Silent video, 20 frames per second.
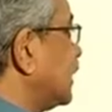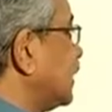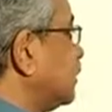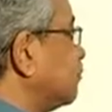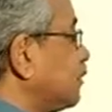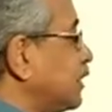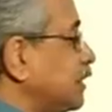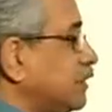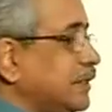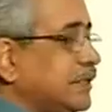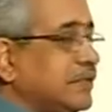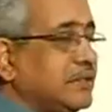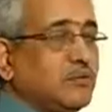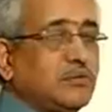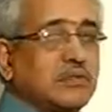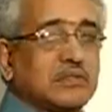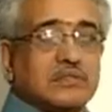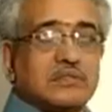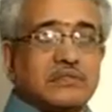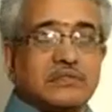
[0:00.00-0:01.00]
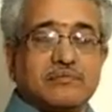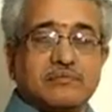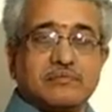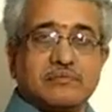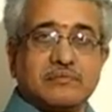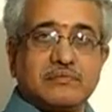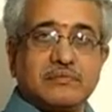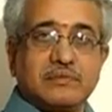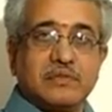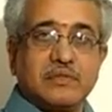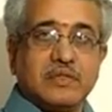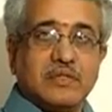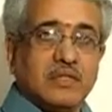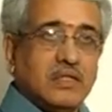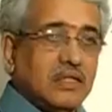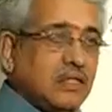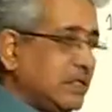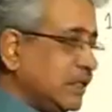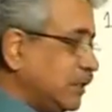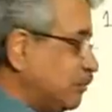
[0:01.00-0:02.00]
9.8 Newtons.
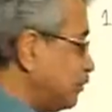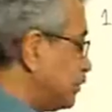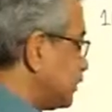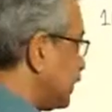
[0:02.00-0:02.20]
If you